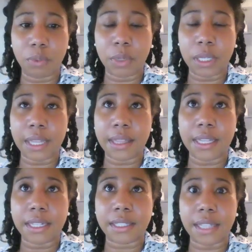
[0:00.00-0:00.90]
is really
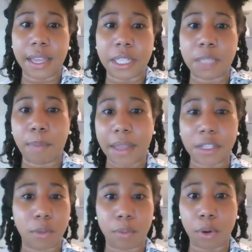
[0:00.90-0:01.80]
this
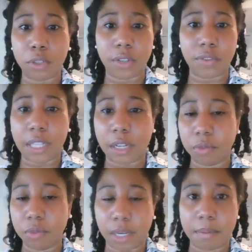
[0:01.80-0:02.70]
expanded approach of
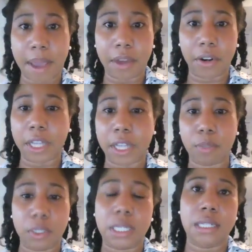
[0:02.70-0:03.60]
subject matter
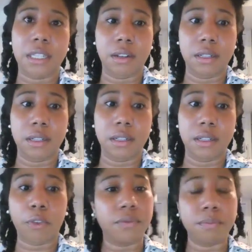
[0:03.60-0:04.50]
expertise in
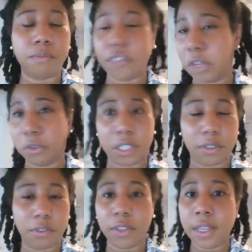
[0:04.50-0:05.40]
different fields
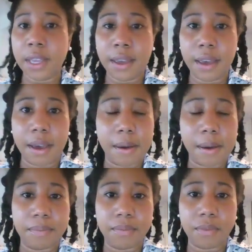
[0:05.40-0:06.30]
of
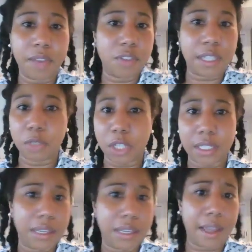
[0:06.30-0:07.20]

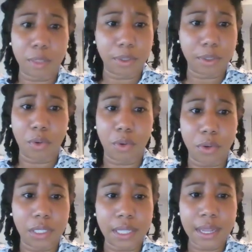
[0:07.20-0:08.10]
subjects and experts, of
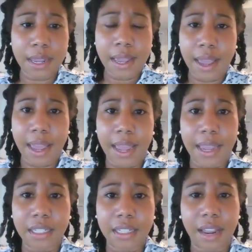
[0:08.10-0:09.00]
course.
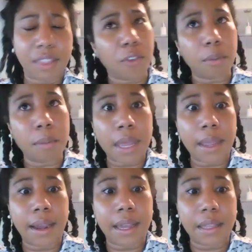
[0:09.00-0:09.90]
And I think for
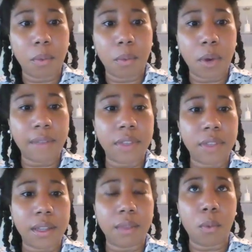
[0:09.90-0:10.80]
me, one of
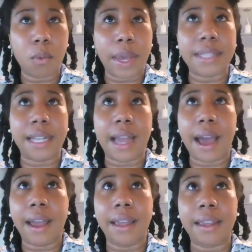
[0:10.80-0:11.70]
the ways that
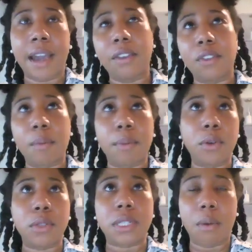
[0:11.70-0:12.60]
I kind of
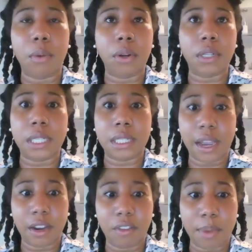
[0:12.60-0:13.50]
compose networks is
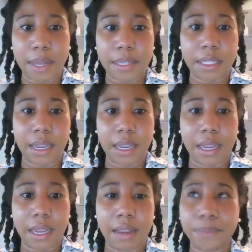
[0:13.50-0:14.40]
kind of based
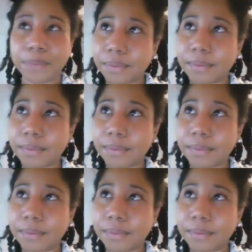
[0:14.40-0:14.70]
in